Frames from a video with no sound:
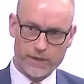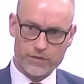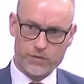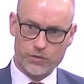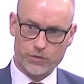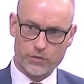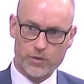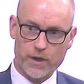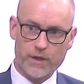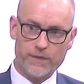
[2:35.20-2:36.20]
into
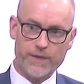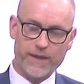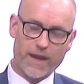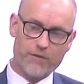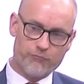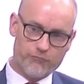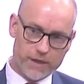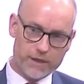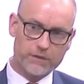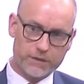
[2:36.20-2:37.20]
the
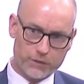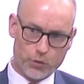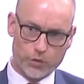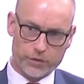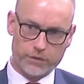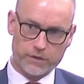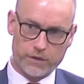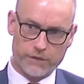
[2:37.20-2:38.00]
real source